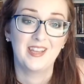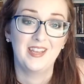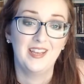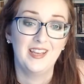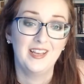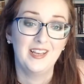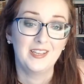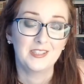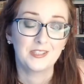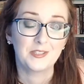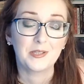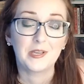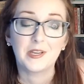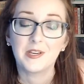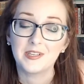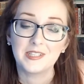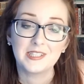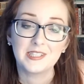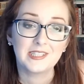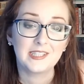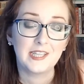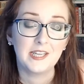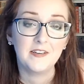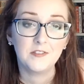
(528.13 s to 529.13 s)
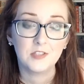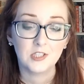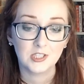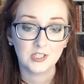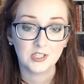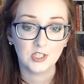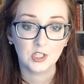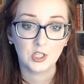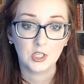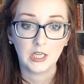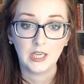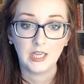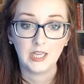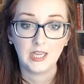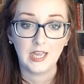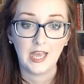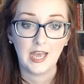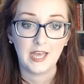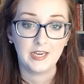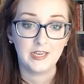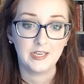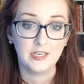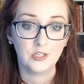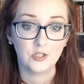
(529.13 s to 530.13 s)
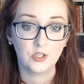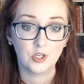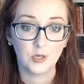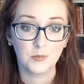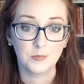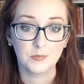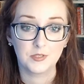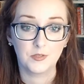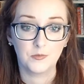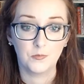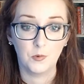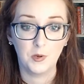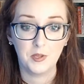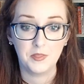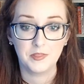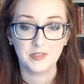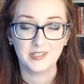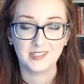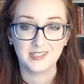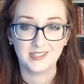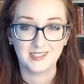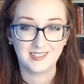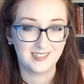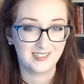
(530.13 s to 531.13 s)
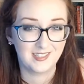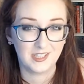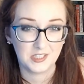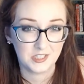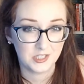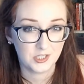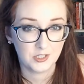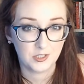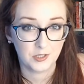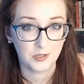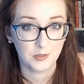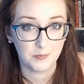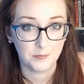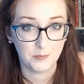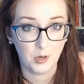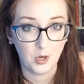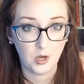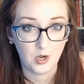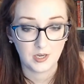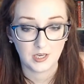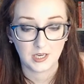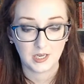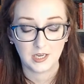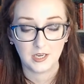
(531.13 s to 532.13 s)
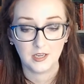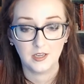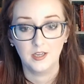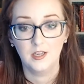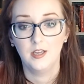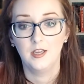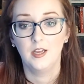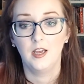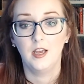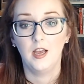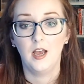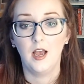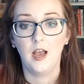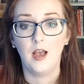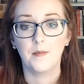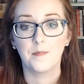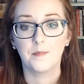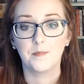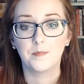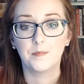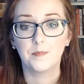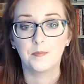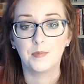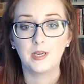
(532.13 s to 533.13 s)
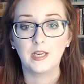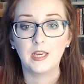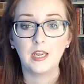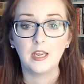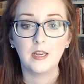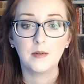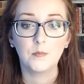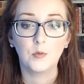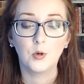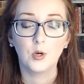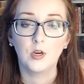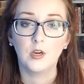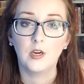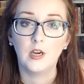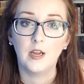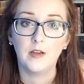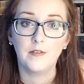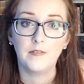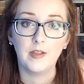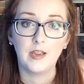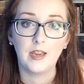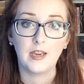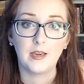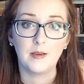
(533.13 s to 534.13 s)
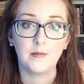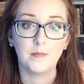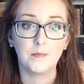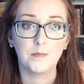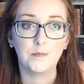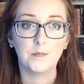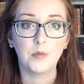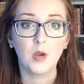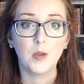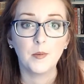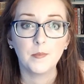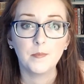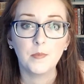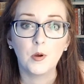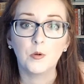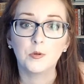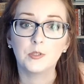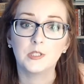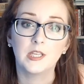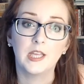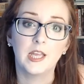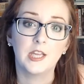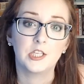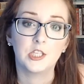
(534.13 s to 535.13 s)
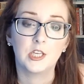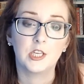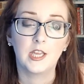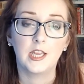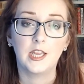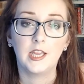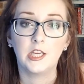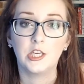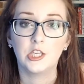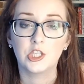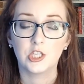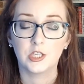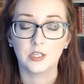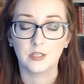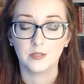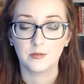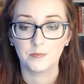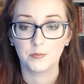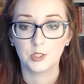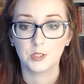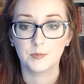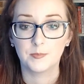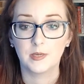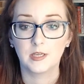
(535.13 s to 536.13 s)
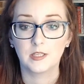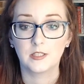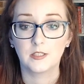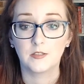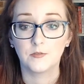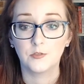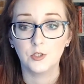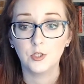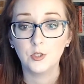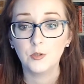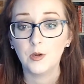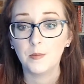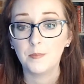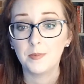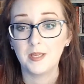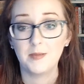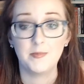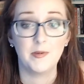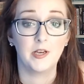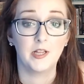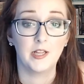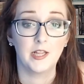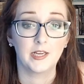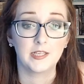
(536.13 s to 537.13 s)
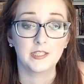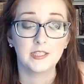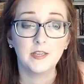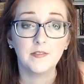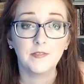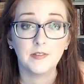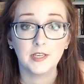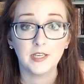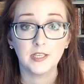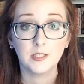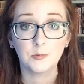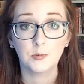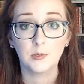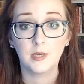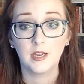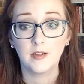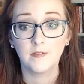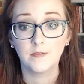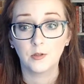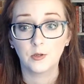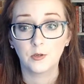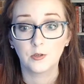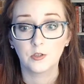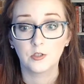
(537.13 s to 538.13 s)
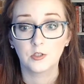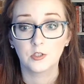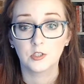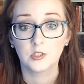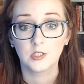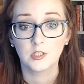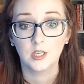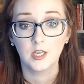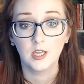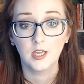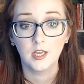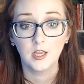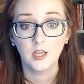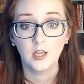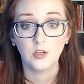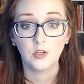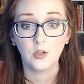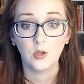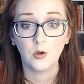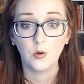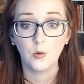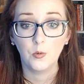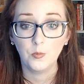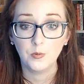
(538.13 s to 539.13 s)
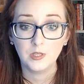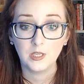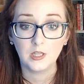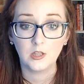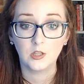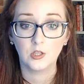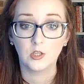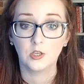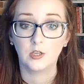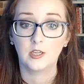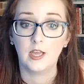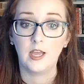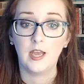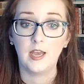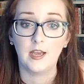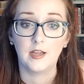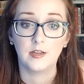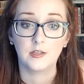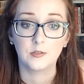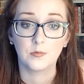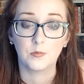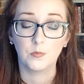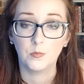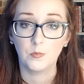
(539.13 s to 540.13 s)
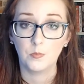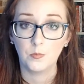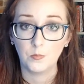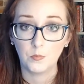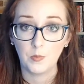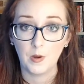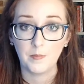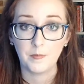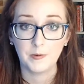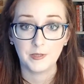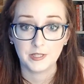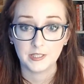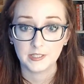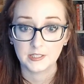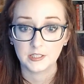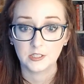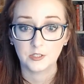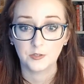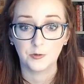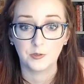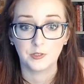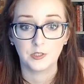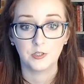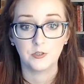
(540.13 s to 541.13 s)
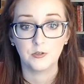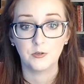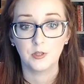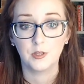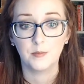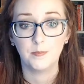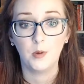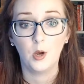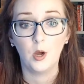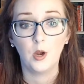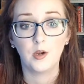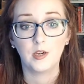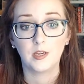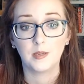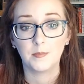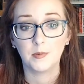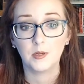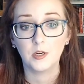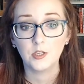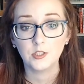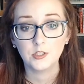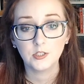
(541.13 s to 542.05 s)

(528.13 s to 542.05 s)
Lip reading: So here, instead of just looking at it in terms of what this does to their body, bringing in more of a problem-posing education perspective to a PBL activities would have learners not only look at what this is going to do to the body, but also